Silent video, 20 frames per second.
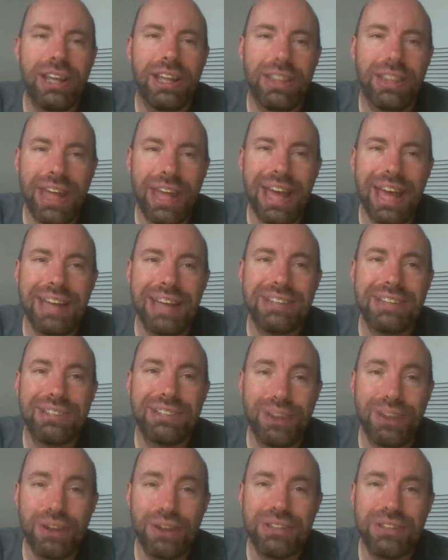that
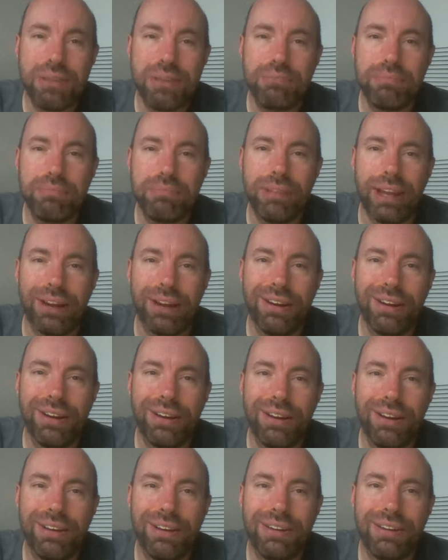starts on player
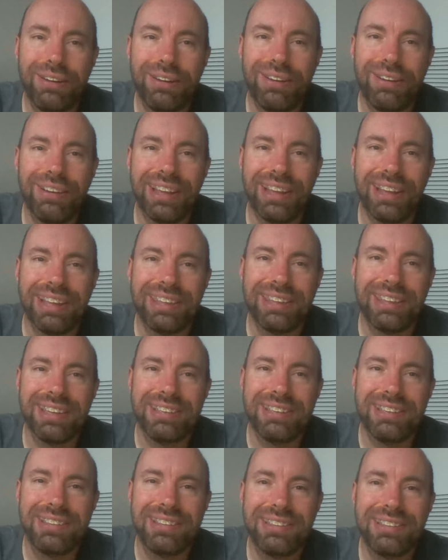like
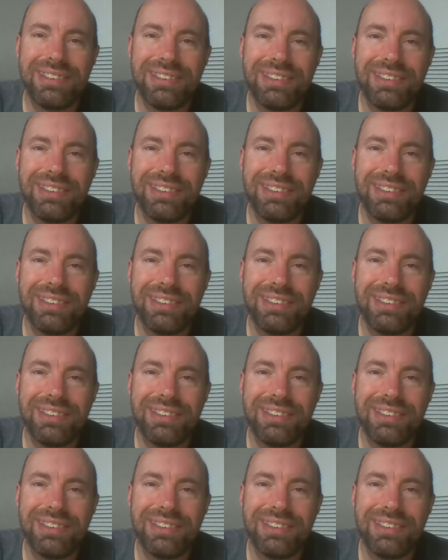this